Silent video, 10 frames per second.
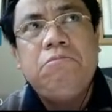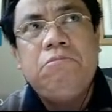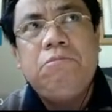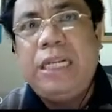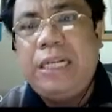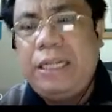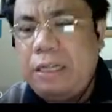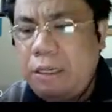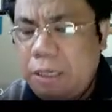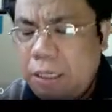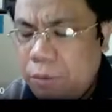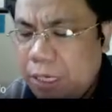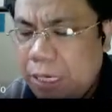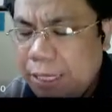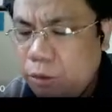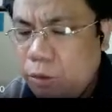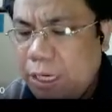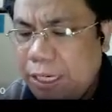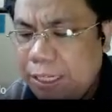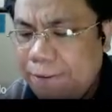they were
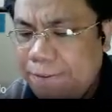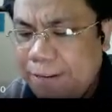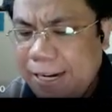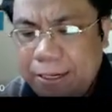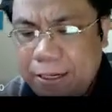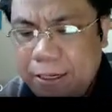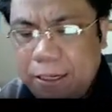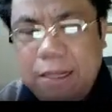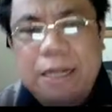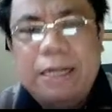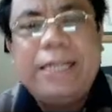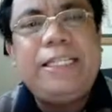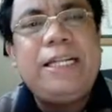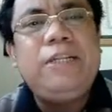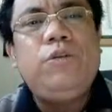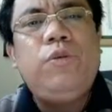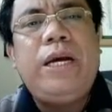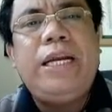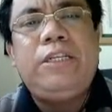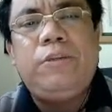actually suffering. That's the reason
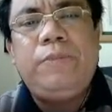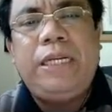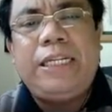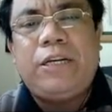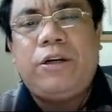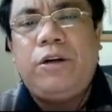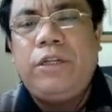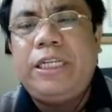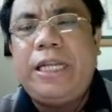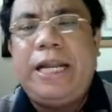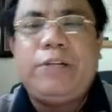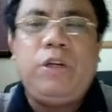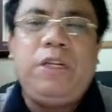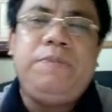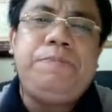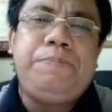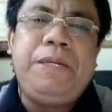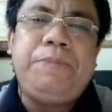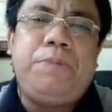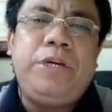why so many psychologists actually
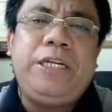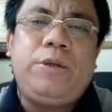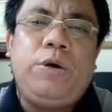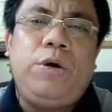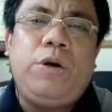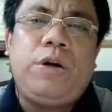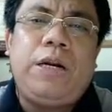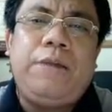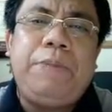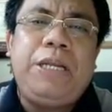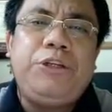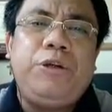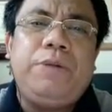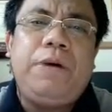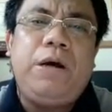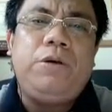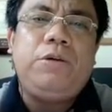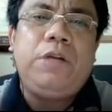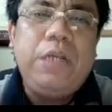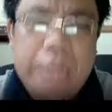pinpoint or mention
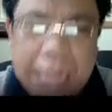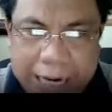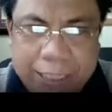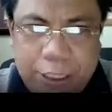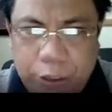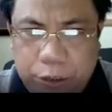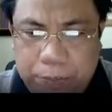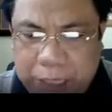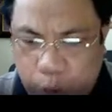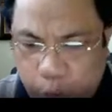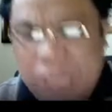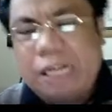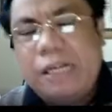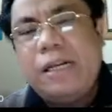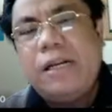about IQ between